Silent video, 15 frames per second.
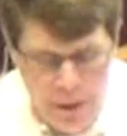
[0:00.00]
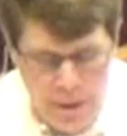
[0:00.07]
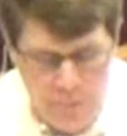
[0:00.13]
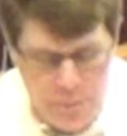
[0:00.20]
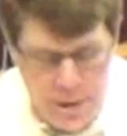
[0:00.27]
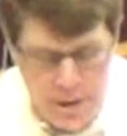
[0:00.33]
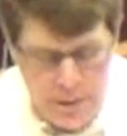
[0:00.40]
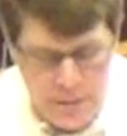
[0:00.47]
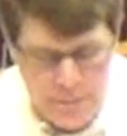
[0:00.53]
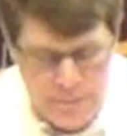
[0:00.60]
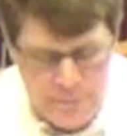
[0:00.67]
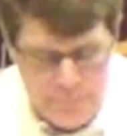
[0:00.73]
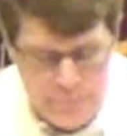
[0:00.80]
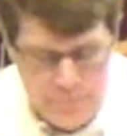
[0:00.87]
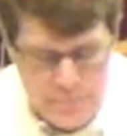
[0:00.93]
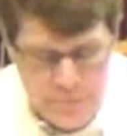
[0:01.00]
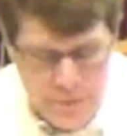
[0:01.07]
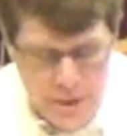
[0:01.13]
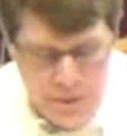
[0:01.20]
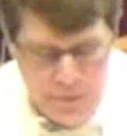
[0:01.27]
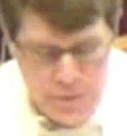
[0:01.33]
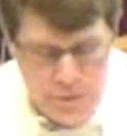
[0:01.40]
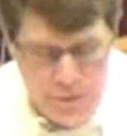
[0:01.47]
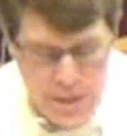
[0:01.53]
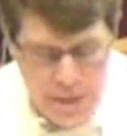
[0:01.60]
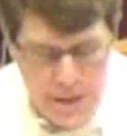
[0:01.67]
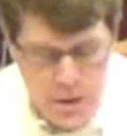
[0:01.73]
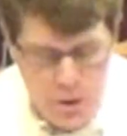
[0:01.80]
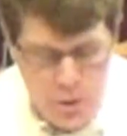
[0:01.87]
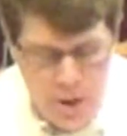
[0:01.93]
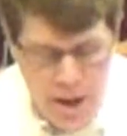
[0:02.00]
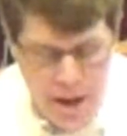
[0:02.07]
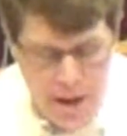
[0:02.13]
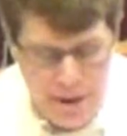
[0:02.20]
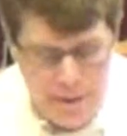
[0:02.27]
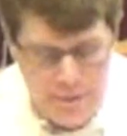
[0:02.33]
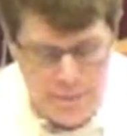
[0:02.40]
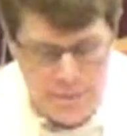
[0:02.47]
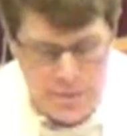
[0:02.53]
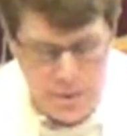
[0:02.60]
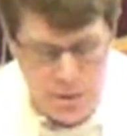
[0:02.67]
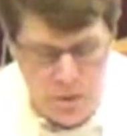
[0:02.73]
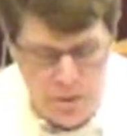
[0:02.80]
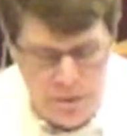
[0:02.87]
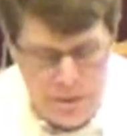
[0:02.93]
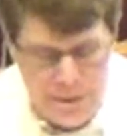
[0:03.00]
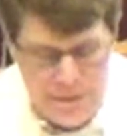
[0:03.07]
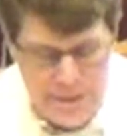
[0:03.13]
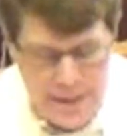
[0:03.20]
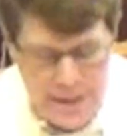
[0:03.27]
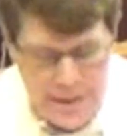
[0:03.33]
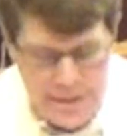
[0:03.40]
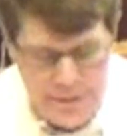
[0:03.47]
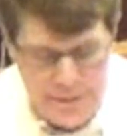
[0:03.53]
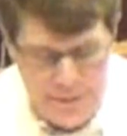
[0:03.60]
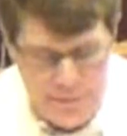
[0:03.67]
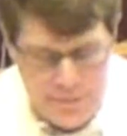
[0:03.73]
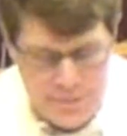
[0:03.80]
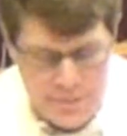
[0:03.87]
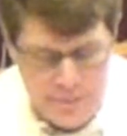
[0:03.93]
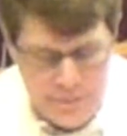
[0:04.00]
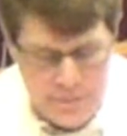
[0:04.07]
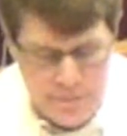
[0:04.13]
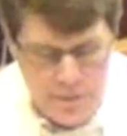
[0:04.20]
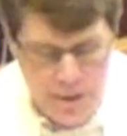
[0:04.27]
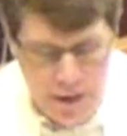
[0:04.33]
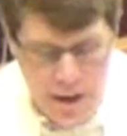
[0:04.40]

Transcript: around me, and to take your hand along the sand.